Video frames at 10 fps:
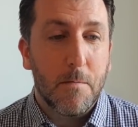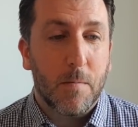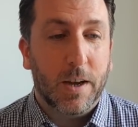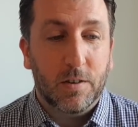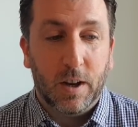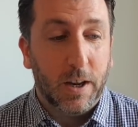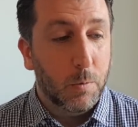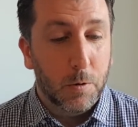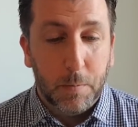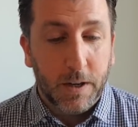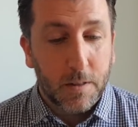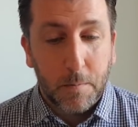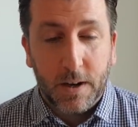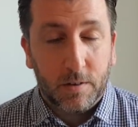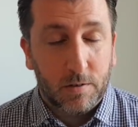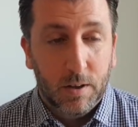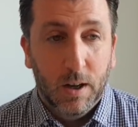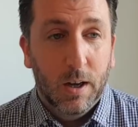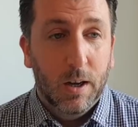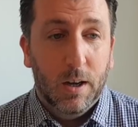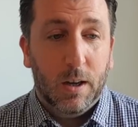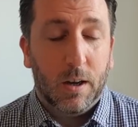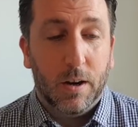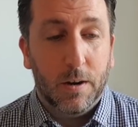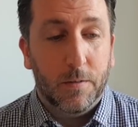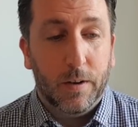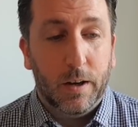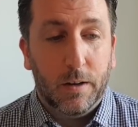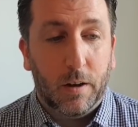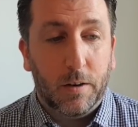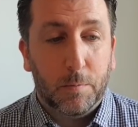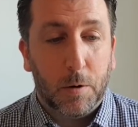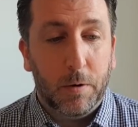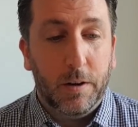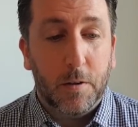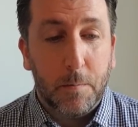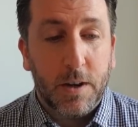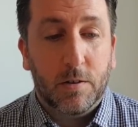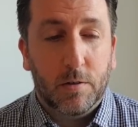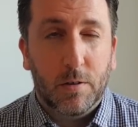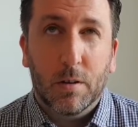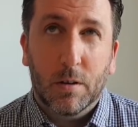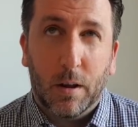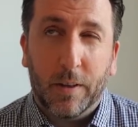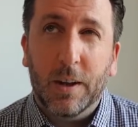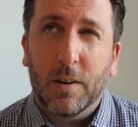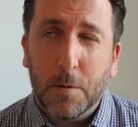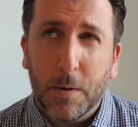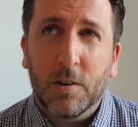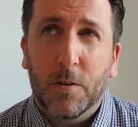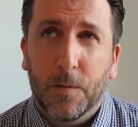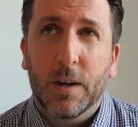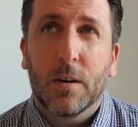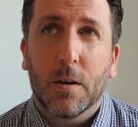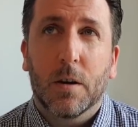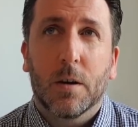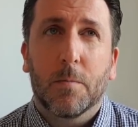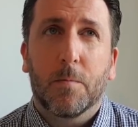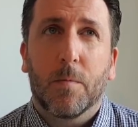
He said he would be the best he's the best, I think he said the best defender